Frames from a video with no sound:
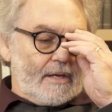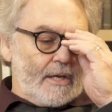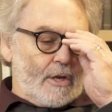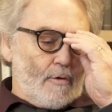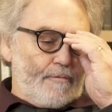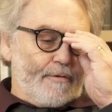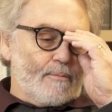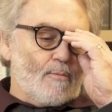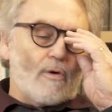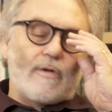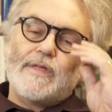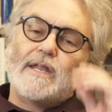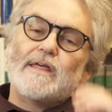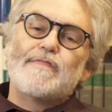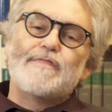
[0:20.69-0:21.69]
You know, for
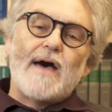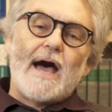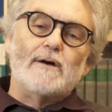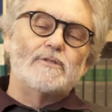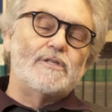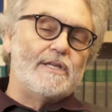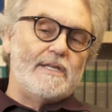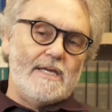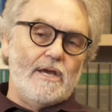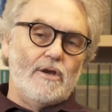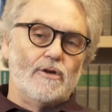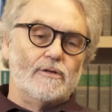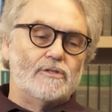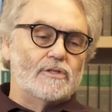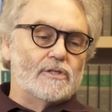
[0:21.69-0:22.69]
more than 1,000
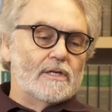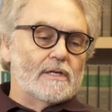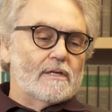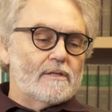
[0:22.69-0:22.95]
years,